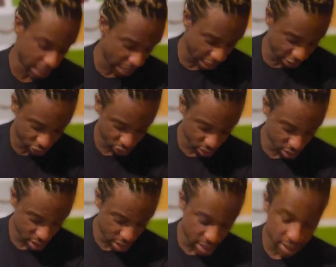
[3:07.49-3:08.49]
actually
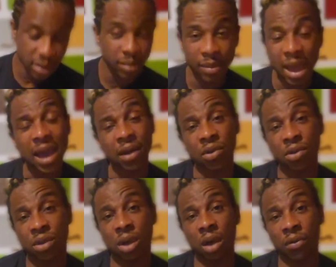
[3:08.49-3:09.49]
the
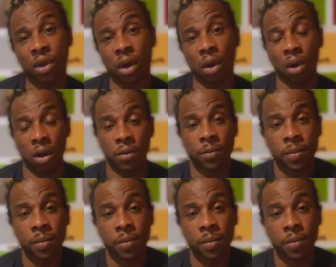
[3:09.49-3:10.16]
matters of the heart,